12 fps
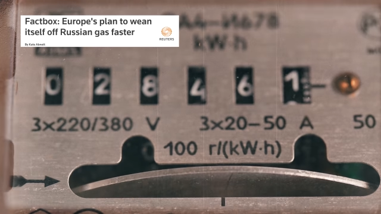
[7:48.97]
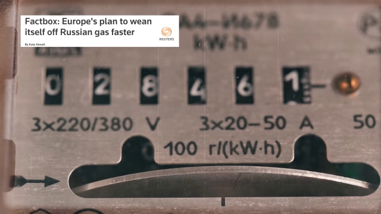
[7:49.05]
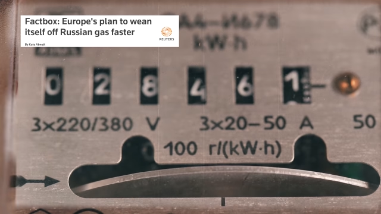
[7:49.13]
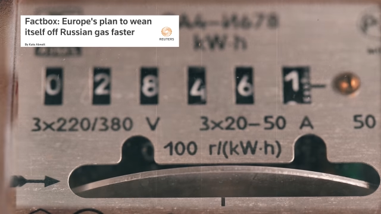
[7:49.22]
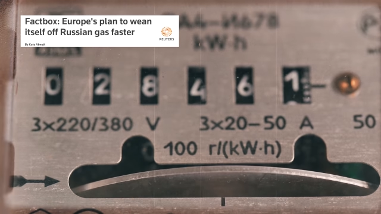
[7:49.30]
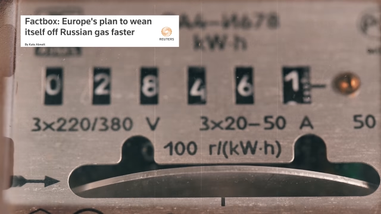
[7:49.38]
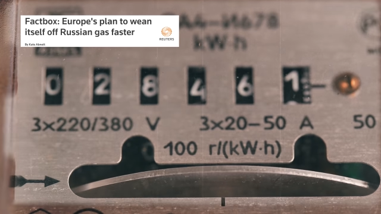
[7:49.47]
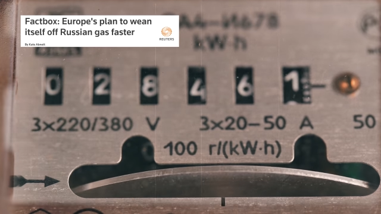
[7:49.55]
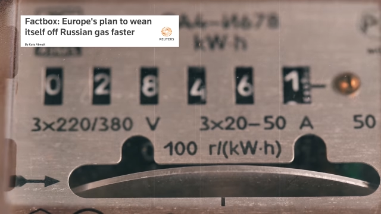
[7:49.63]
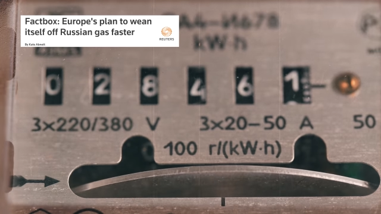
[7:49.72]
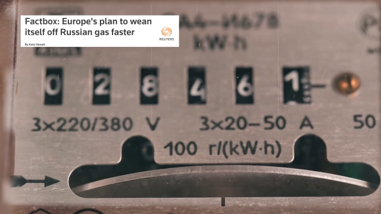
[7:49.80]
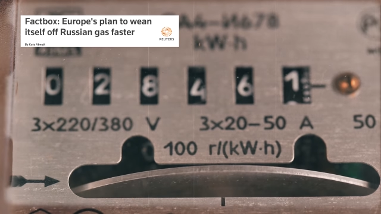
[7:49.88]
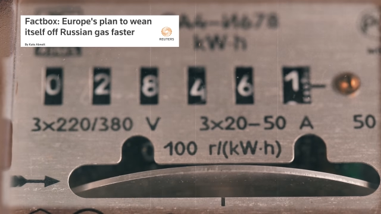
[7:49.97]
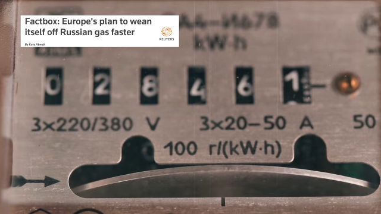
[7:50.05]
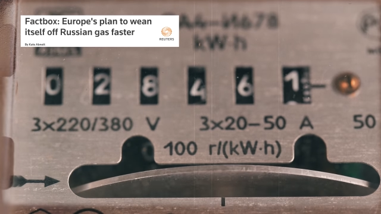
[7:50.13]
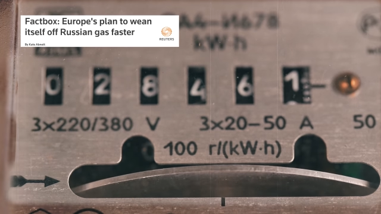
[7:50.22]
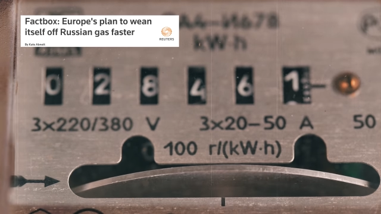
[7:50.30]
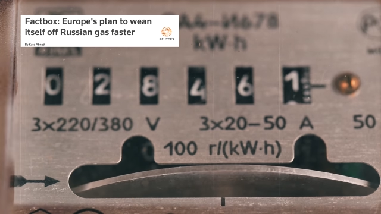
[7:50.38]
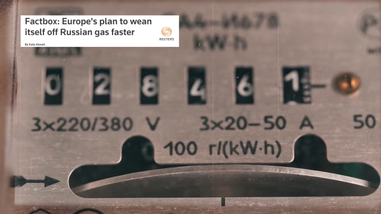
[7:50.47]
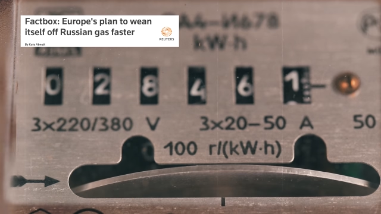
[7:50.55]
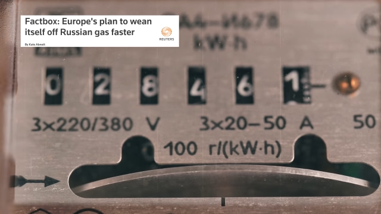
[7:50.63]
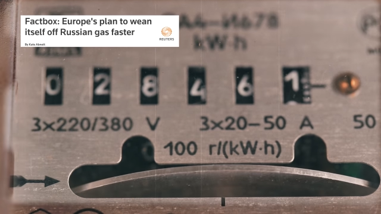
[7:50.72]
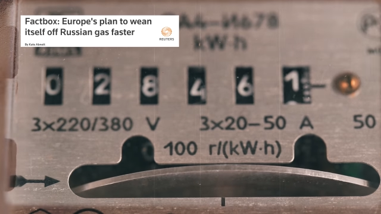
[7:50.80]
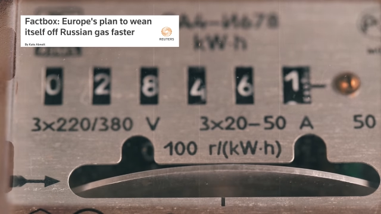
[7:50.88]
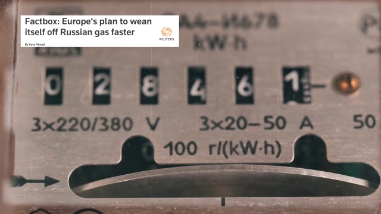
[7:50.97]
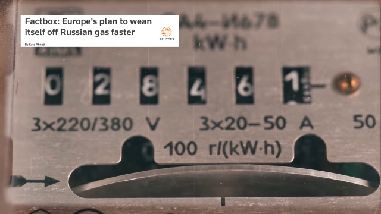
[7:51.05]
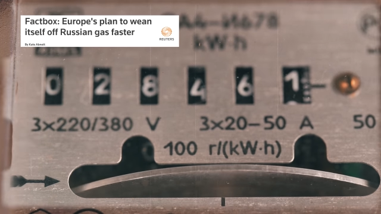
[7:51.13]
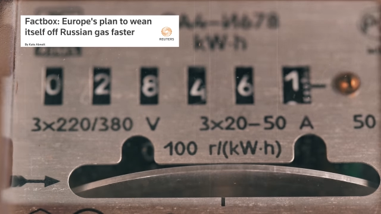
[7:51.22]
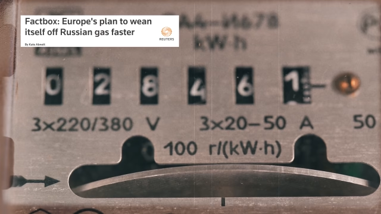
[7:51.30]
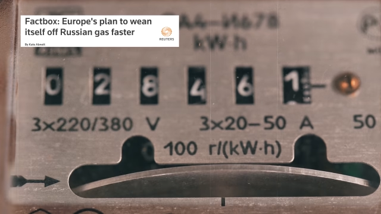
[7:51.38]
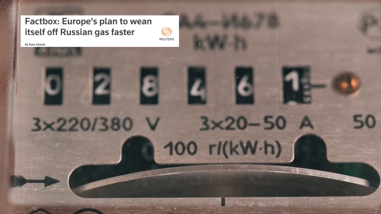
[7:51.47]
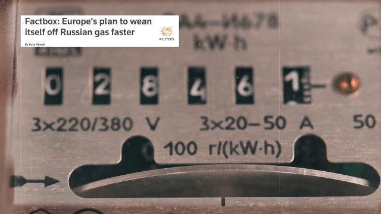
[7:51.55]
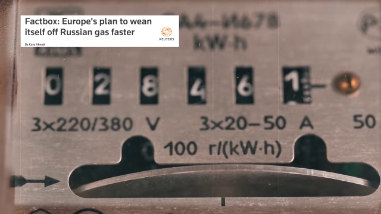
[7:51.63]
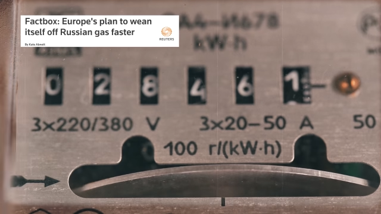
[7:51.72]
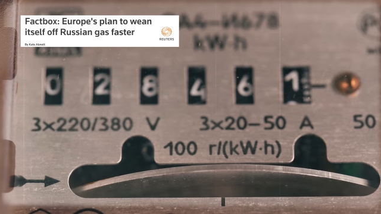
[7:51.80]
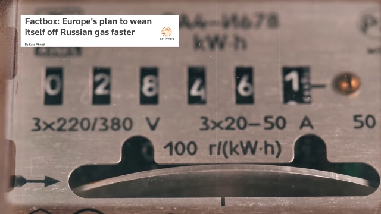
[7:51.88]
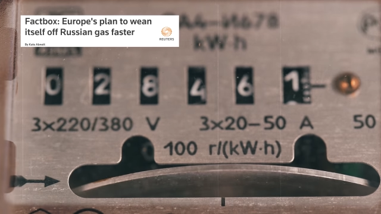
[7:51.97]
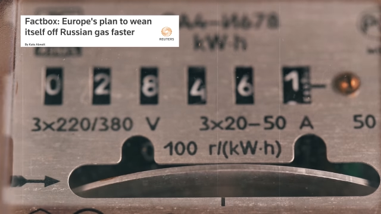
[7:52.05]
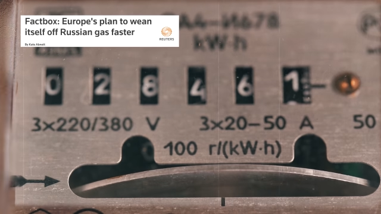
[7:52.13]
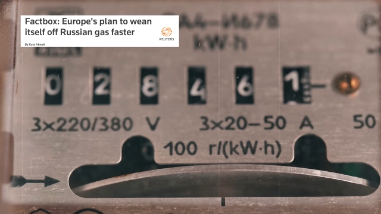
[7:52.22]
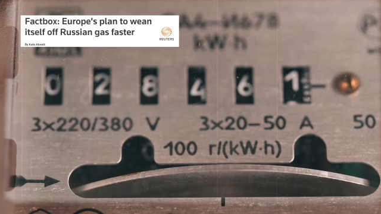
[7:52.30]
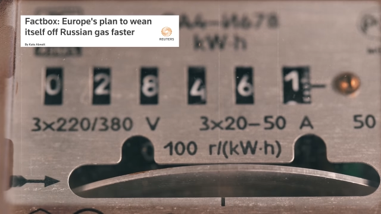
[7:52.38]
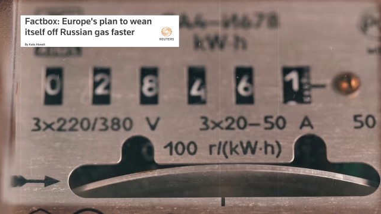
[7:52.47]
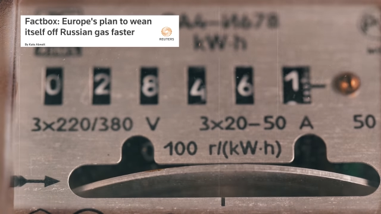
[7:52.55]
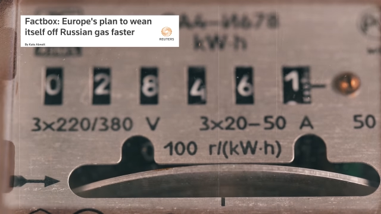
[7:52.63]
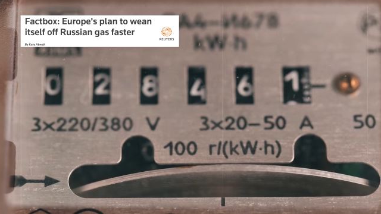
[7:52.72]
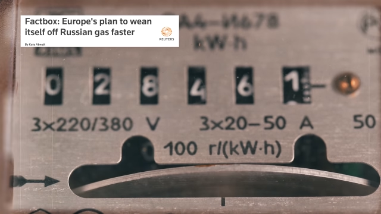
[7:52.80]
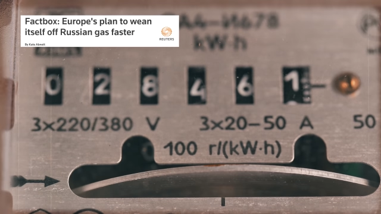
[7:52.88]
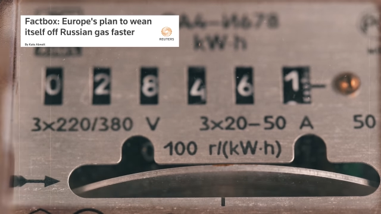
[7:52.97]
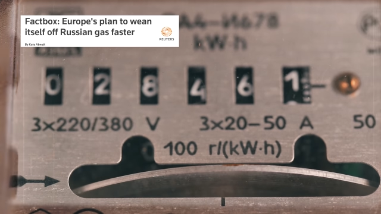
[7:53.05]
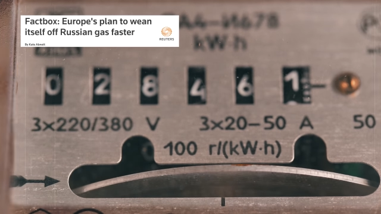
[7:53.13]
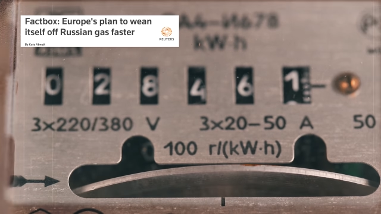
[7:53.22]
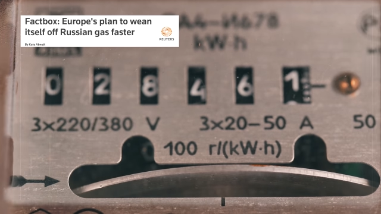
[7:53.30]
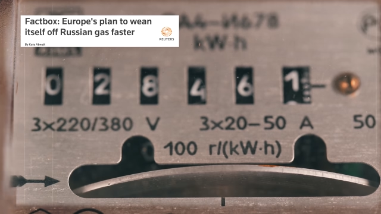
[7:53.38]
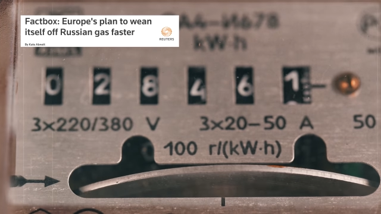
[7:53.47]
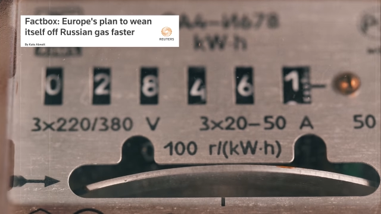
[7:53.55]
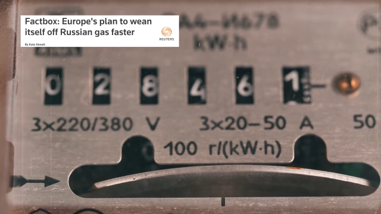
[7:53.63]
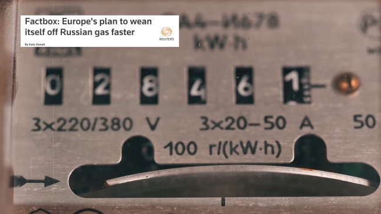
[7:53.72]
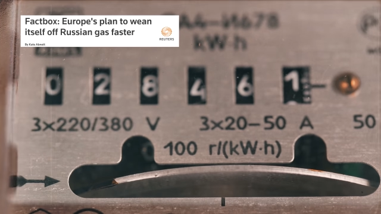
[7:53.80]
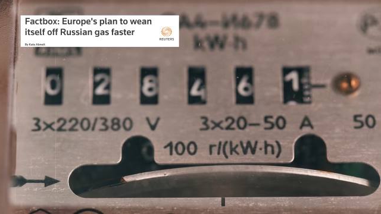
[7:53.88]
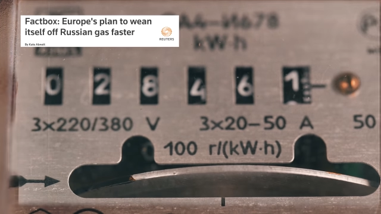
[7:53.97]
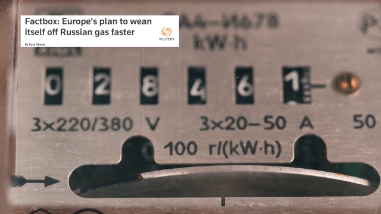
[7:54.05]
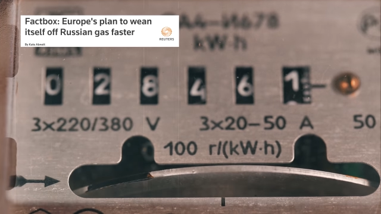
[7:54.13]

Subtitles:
[unreadable: no face in view]